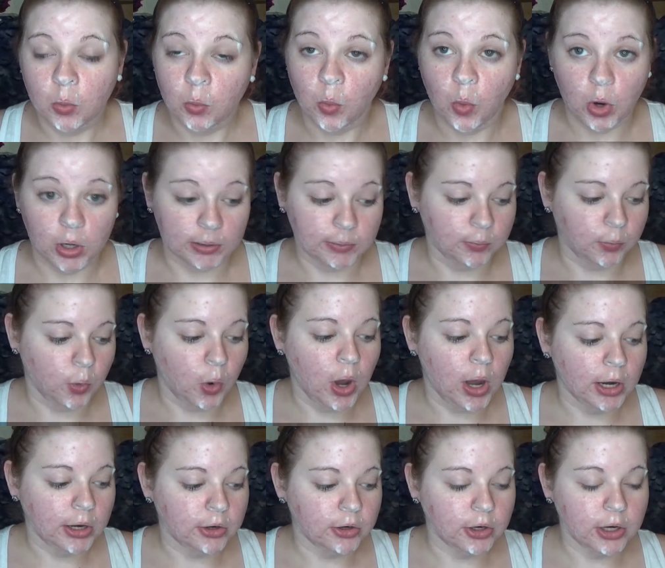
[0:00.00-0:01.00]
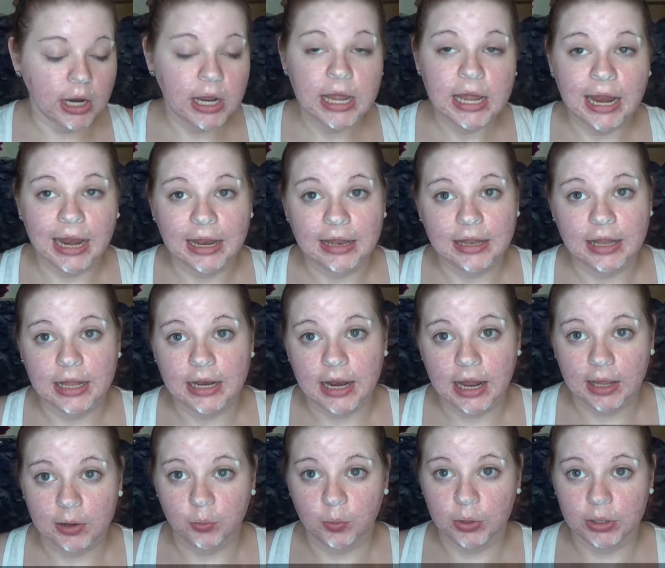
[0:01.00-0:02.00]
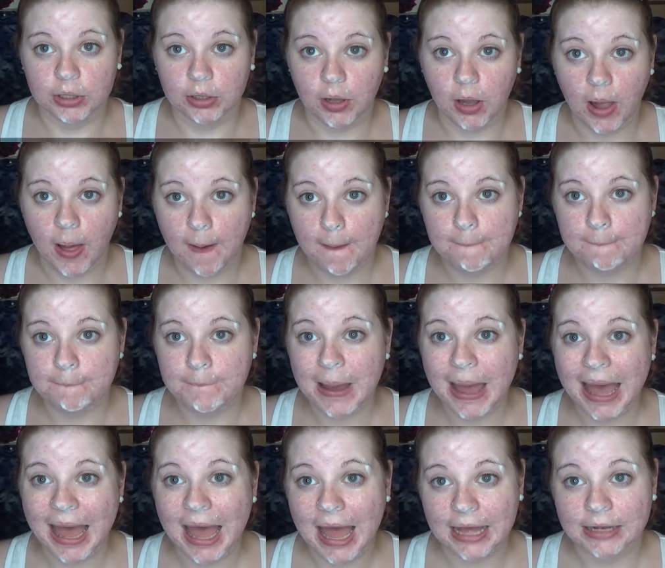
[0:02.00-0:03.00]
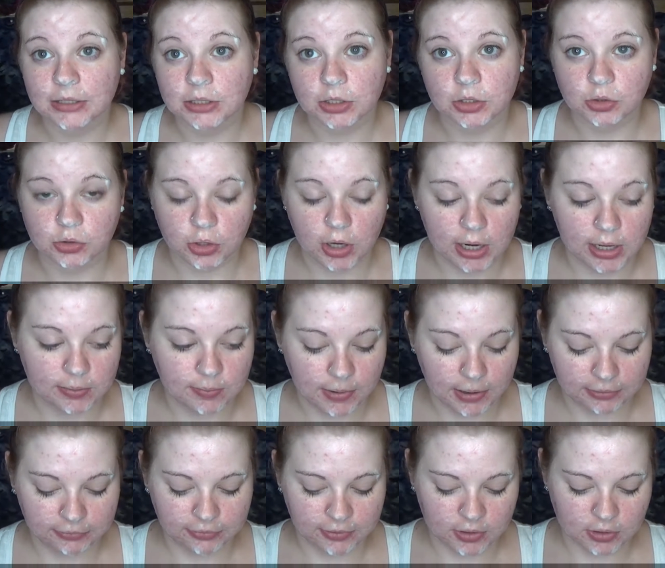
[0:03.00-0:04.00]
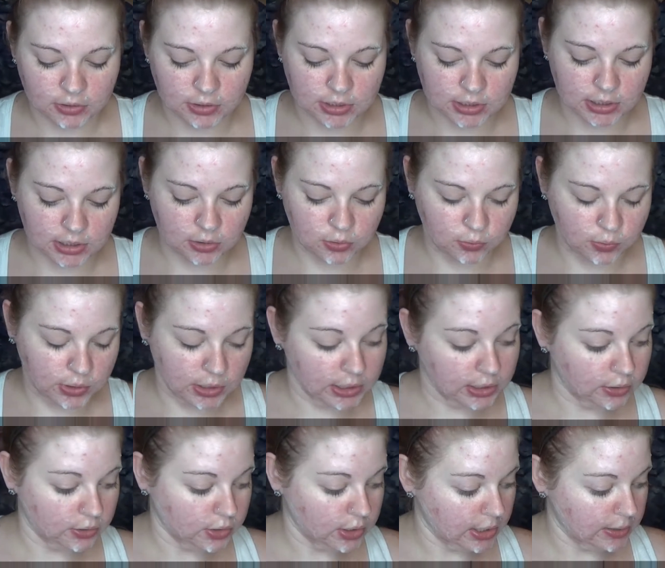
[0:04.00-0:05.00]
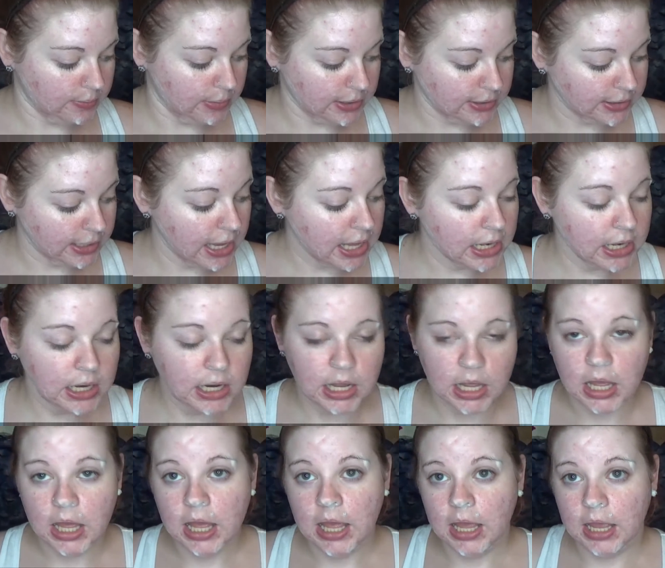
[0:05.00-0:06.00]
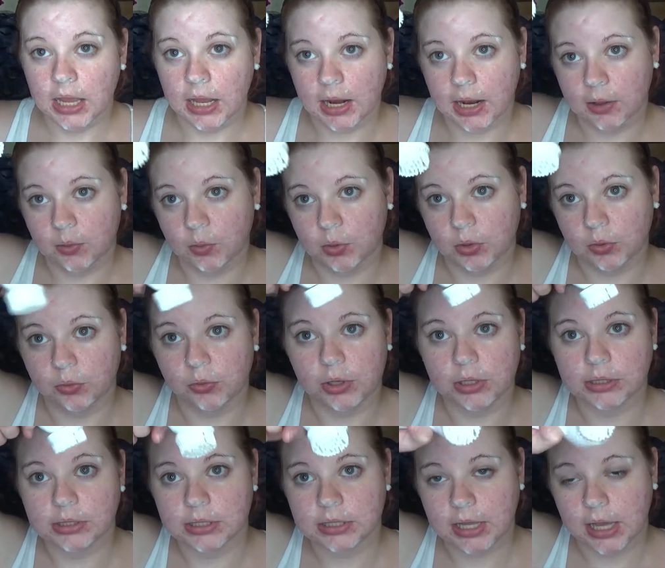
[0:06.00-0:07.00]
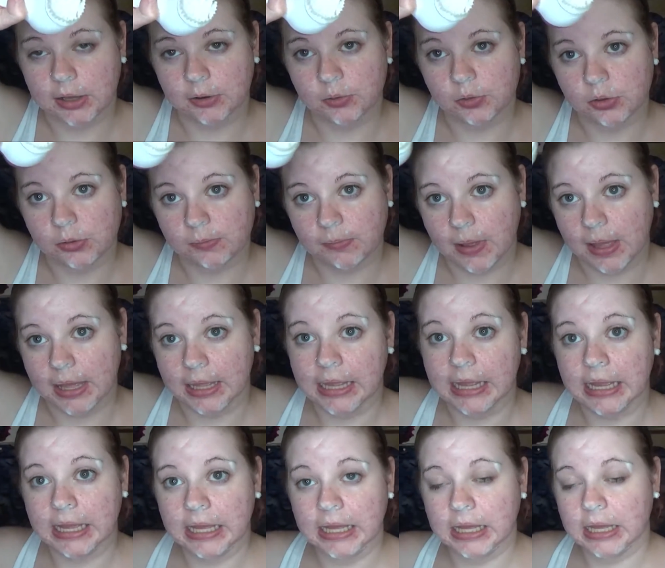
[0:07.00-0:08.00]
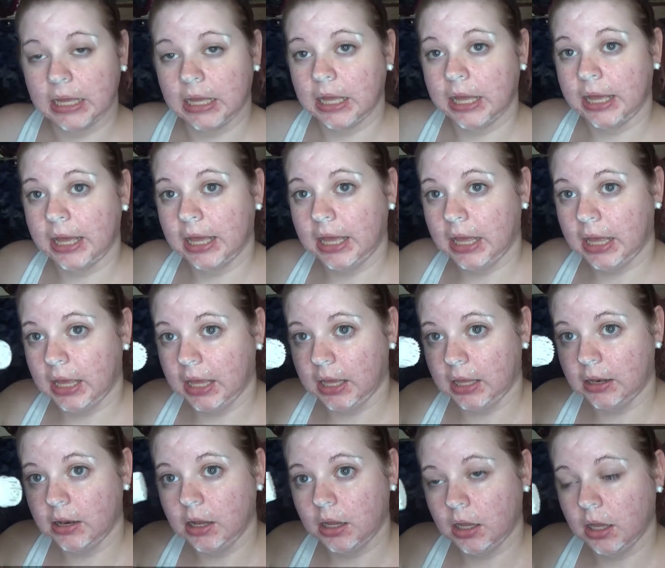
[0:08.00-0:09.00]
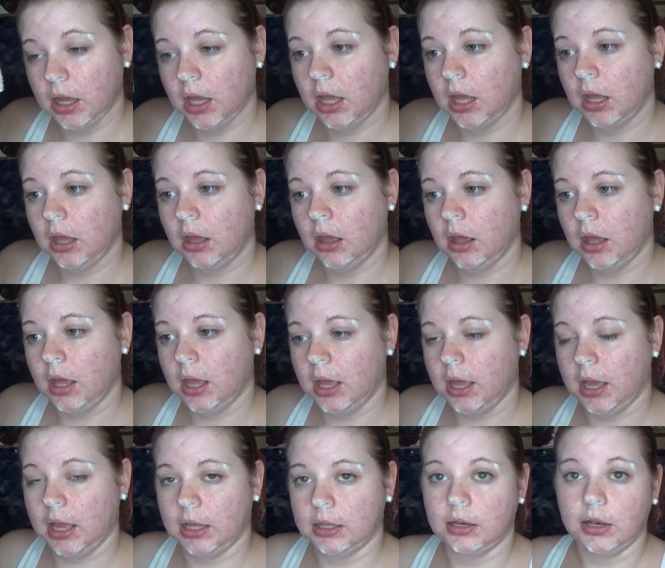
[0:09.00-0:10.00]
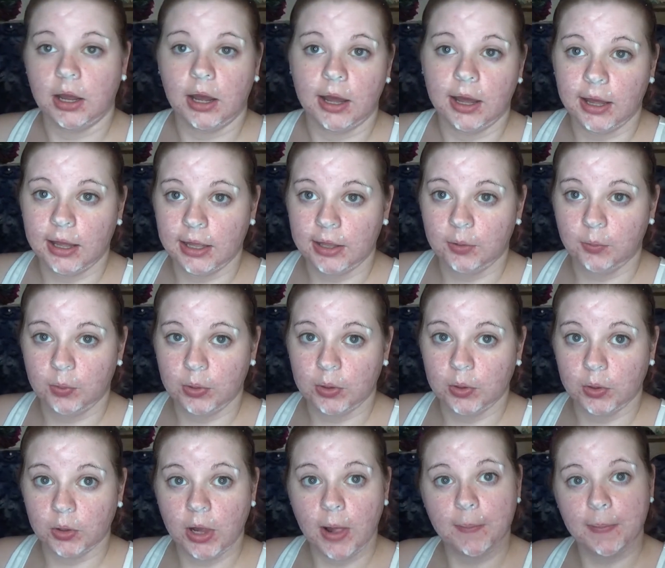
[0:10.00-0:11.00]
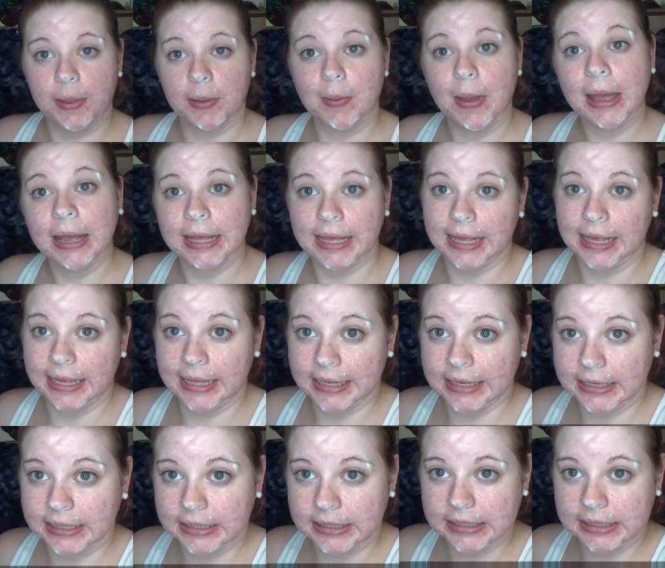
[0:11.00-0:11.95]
warm water, and then I will pat dry my face because I don't want to irritate my skin, and I will rinse out my head, and I will be back again.